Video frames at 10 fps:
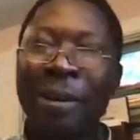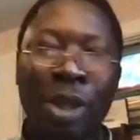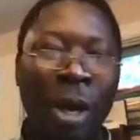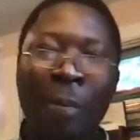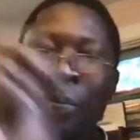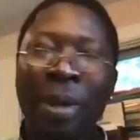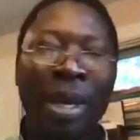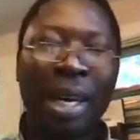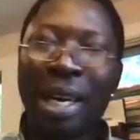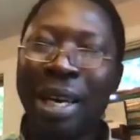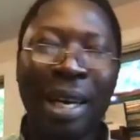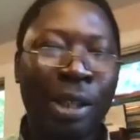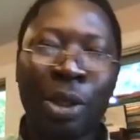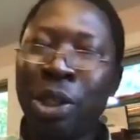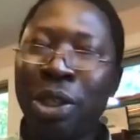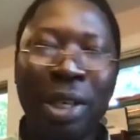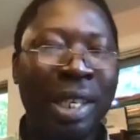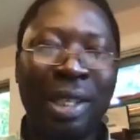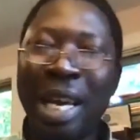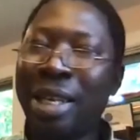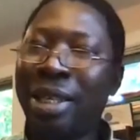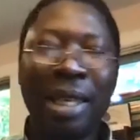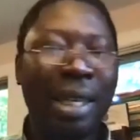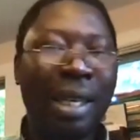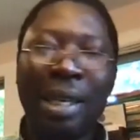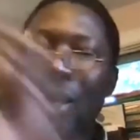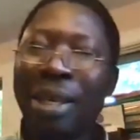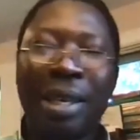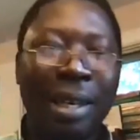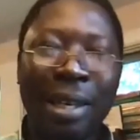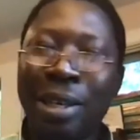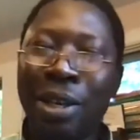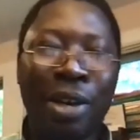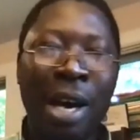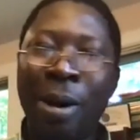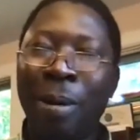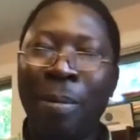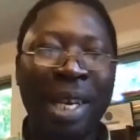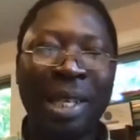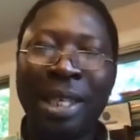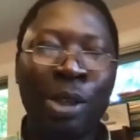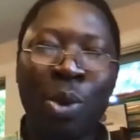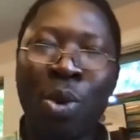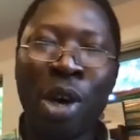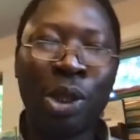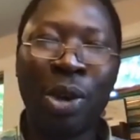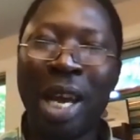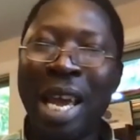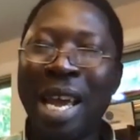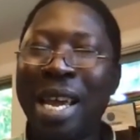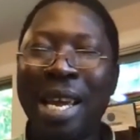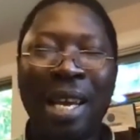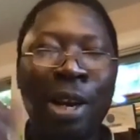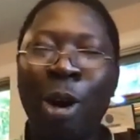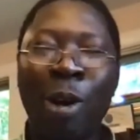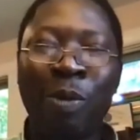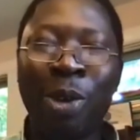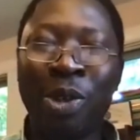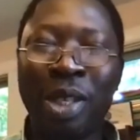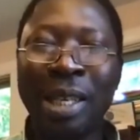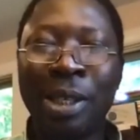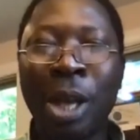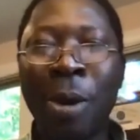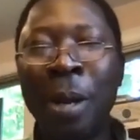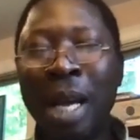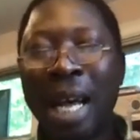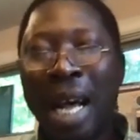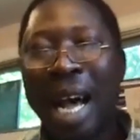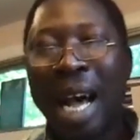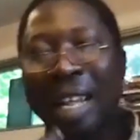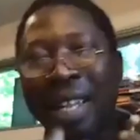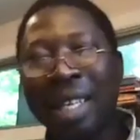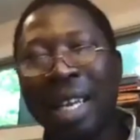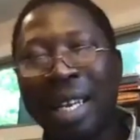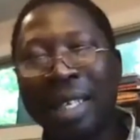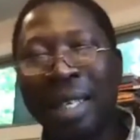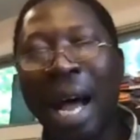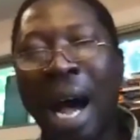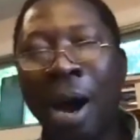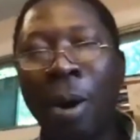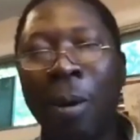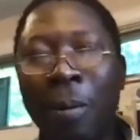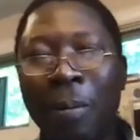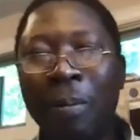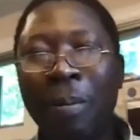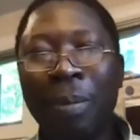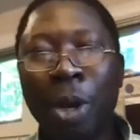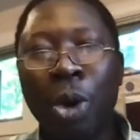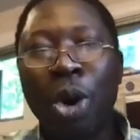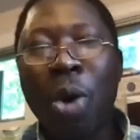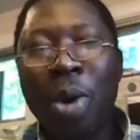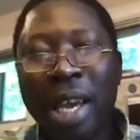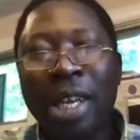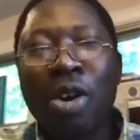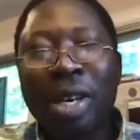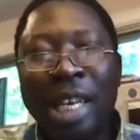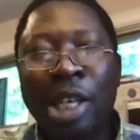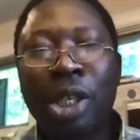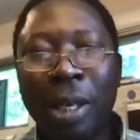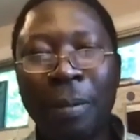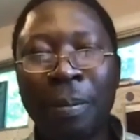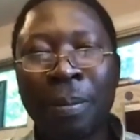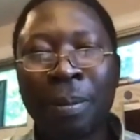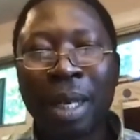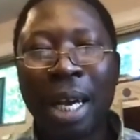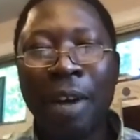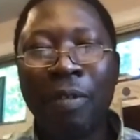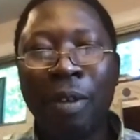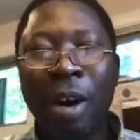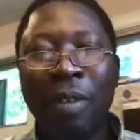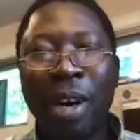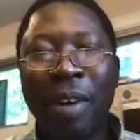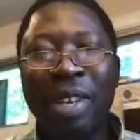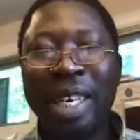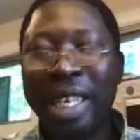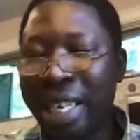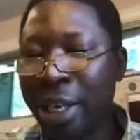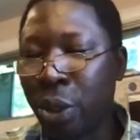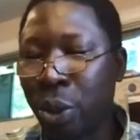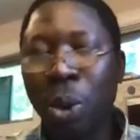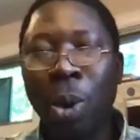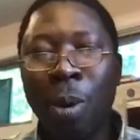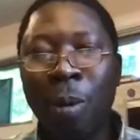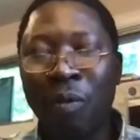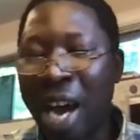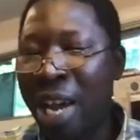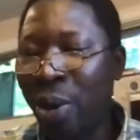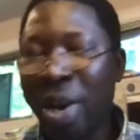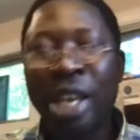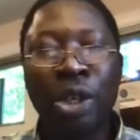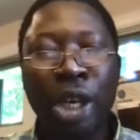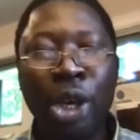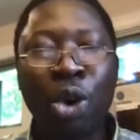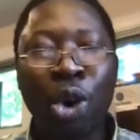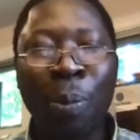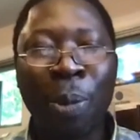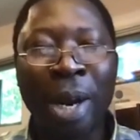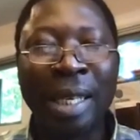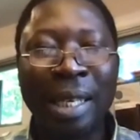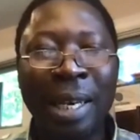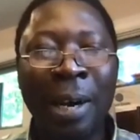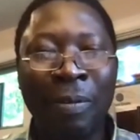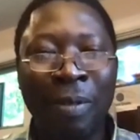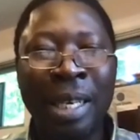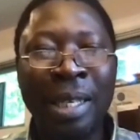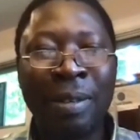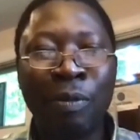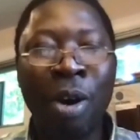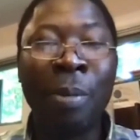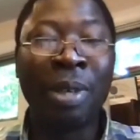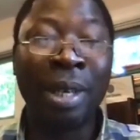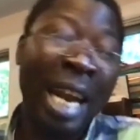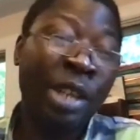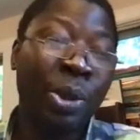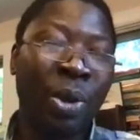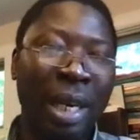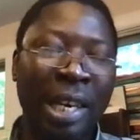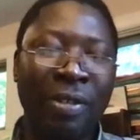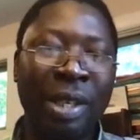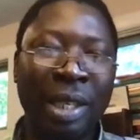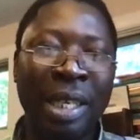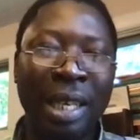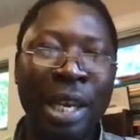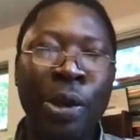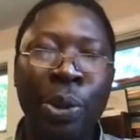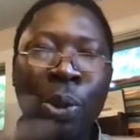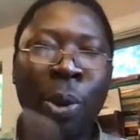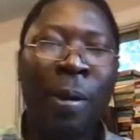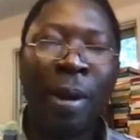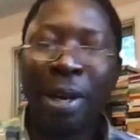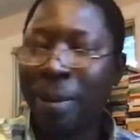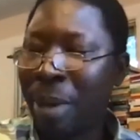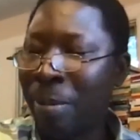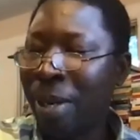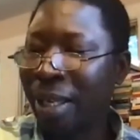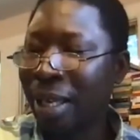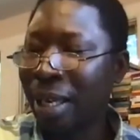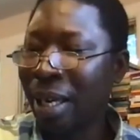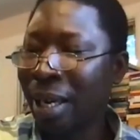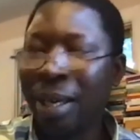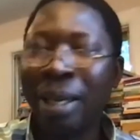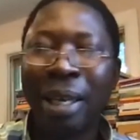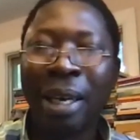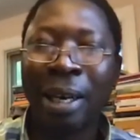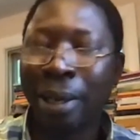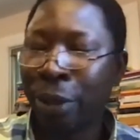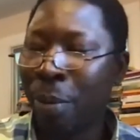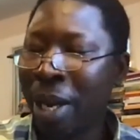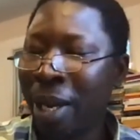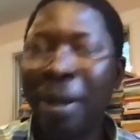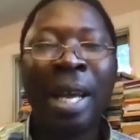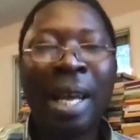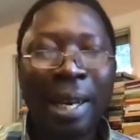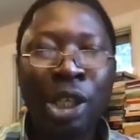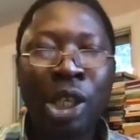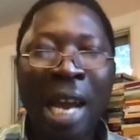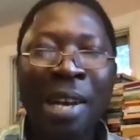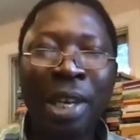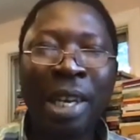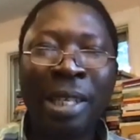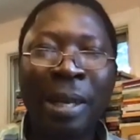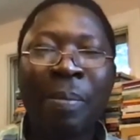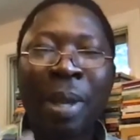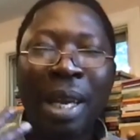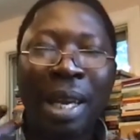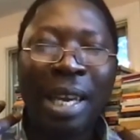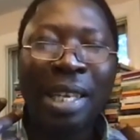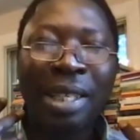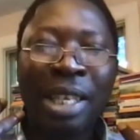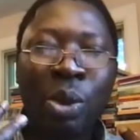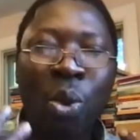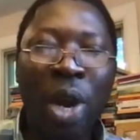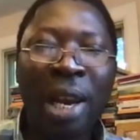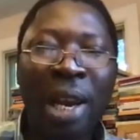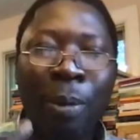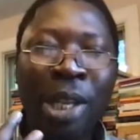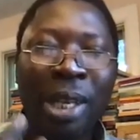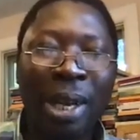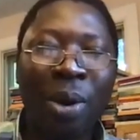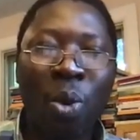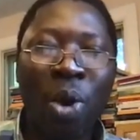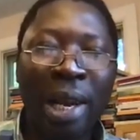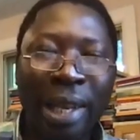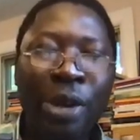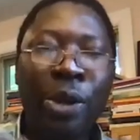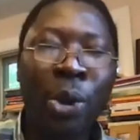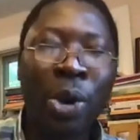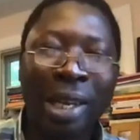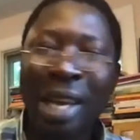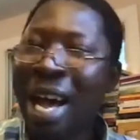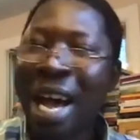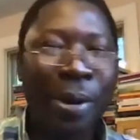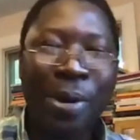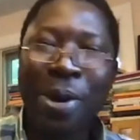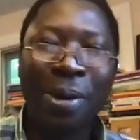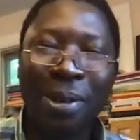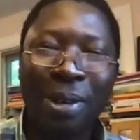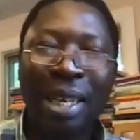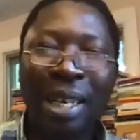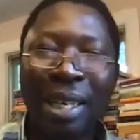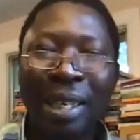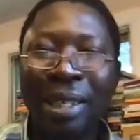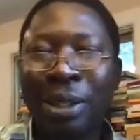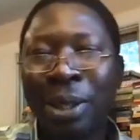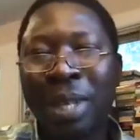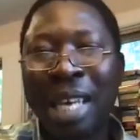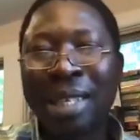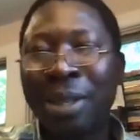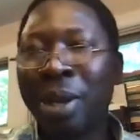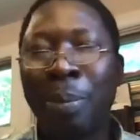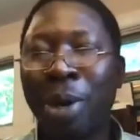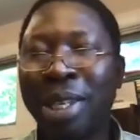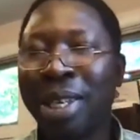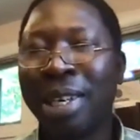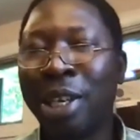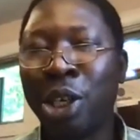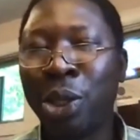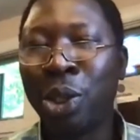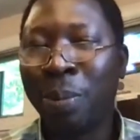So uh, social distancing, you know, places to wash your hand and all of those things. So I think there is now growing recognition of, of, of the need to find ways to incorporate, you know, these forms, grassroots literacies into the public uh, uh, domain. The challenge is, is this will, political will enduring? I don't know. Uh, so that's, those are political issues.